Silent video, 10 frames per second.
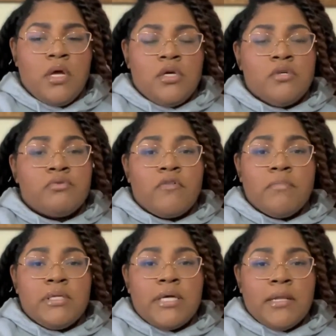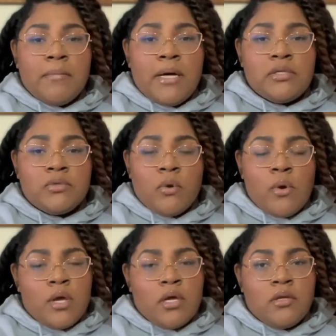So me telling my story,